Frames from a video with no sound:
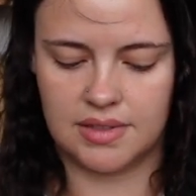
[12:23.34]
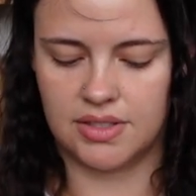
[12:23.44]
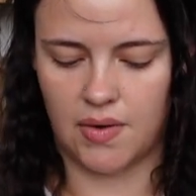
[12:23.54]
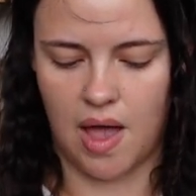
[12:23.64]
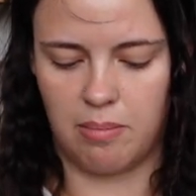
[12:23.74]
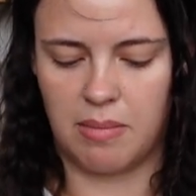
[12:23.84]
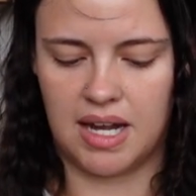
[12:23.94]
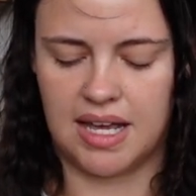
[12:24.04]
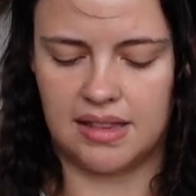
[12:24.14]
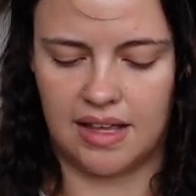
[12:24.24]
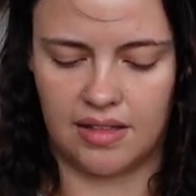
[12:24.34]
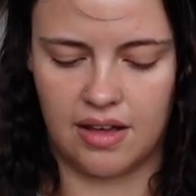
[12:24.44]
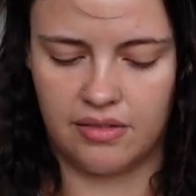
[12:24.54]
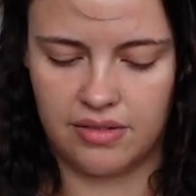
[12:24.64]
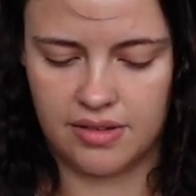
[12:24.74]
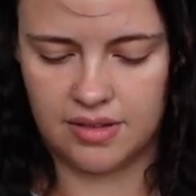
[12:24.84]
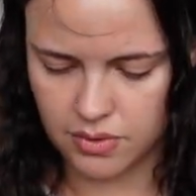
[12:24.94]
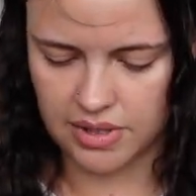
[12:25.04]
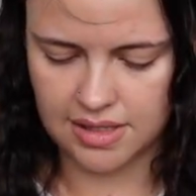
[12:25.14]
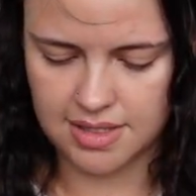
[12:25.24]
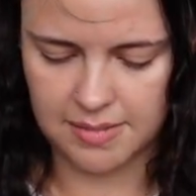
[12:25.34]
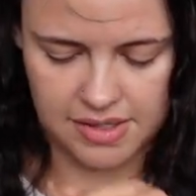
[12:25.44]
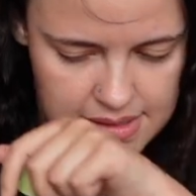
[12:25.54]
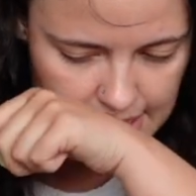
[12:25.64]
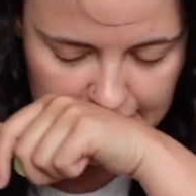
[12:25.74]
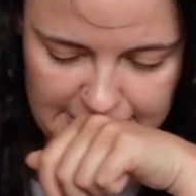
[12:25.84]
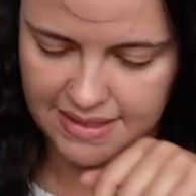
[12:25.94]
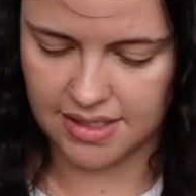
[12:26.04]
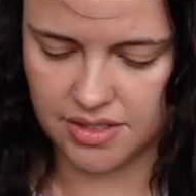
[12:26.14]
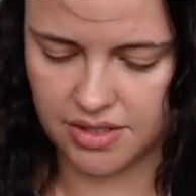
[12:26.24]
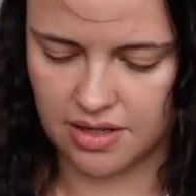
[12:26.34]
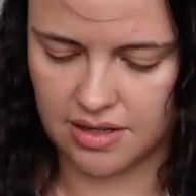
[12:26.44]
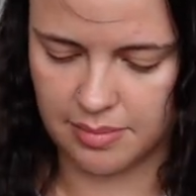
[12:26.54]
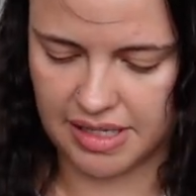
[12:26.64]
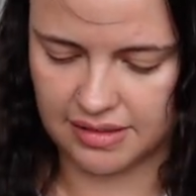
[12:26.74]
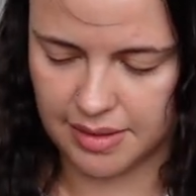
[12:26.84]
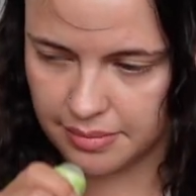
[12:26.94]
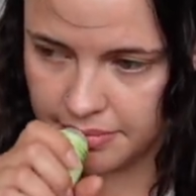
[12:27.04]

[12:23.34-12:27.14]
so I immediately love. Oh, that smells nice. I just got it on my lip.